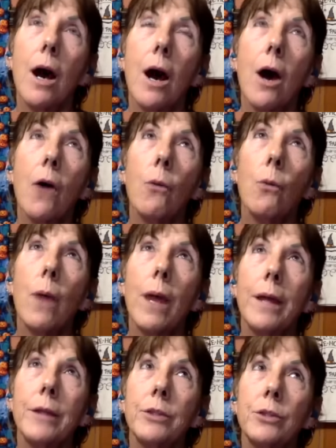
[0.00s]
a
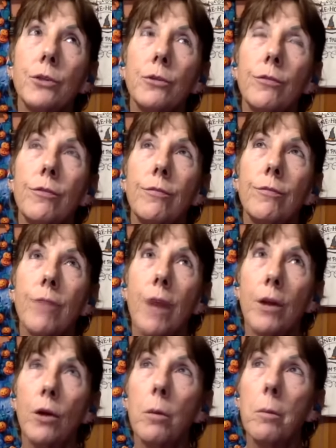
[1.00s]
way to
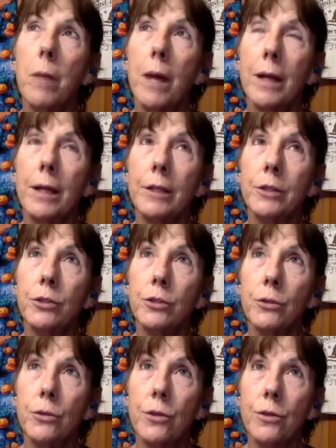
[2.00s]
funnel money
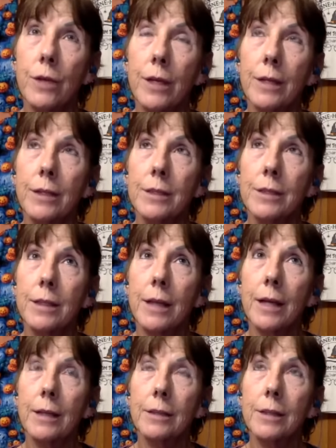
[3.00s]
to things
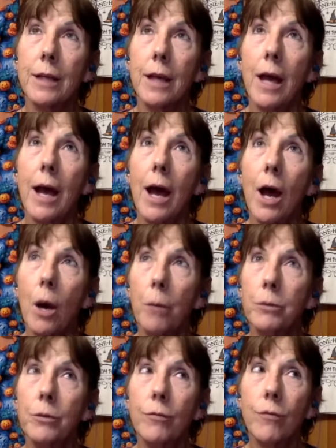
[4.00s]
that
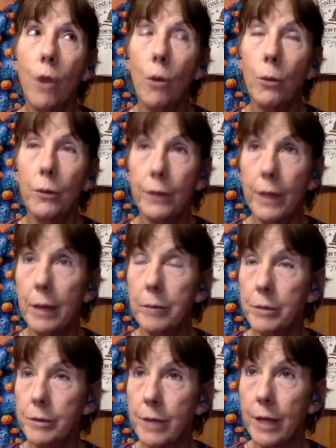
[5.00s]
helped forward the aims
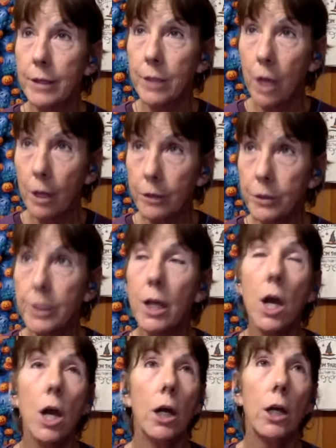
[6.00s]
of Scientology.
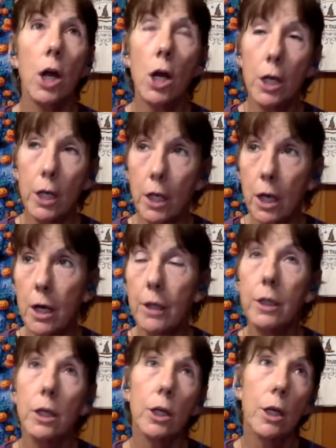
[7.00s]

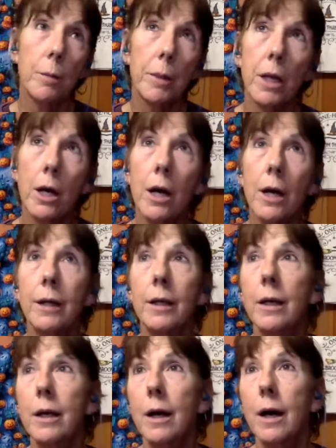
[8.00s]
Narconon, Criminon,
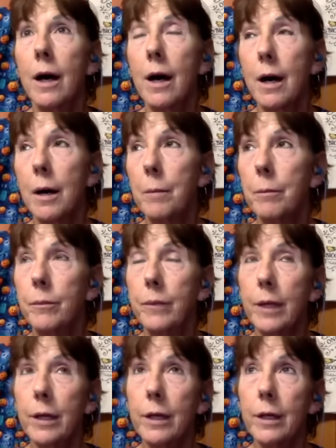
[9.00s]
um,
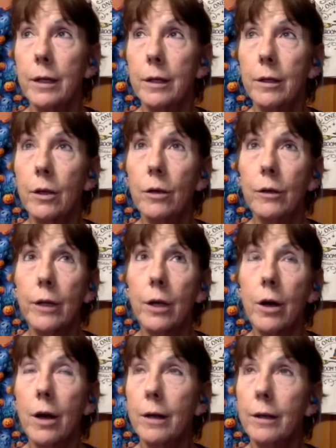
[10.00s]
uh, early
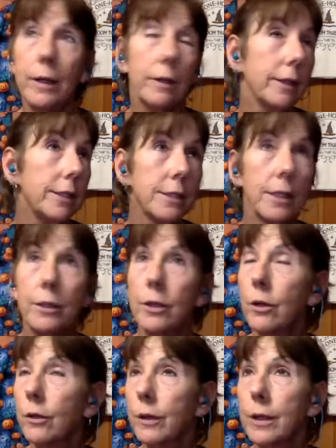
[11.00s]
on, at least in the
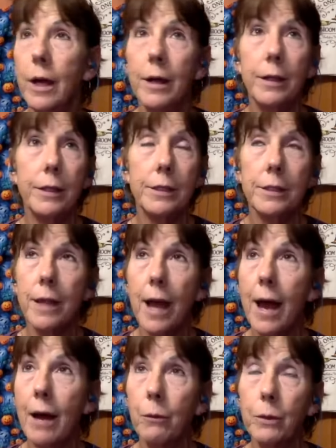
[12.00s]
early nineties,
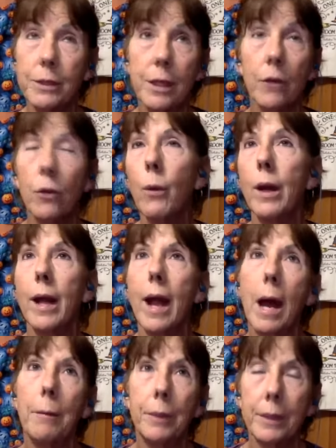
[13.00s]
that was it. The Way to
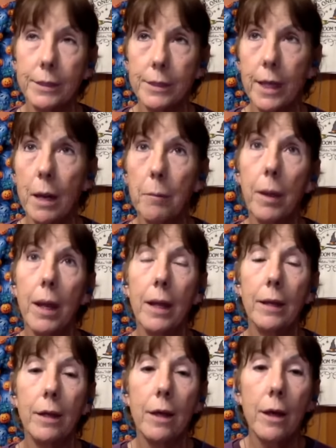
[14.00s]
Happiness
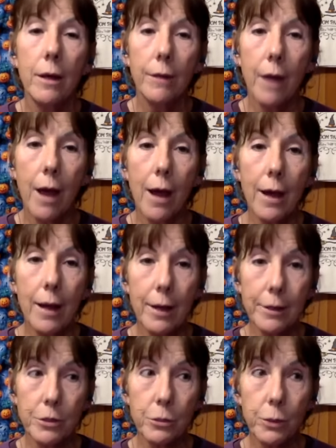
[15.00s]
campaign. The I A
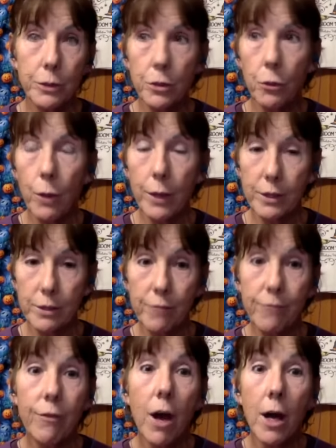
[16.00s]
S was a way to
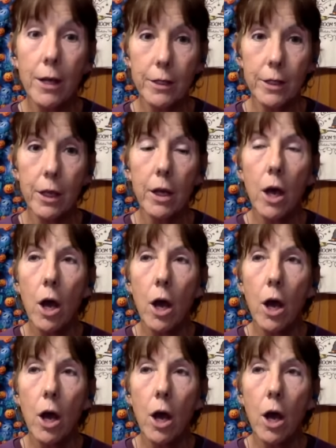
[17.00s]
fund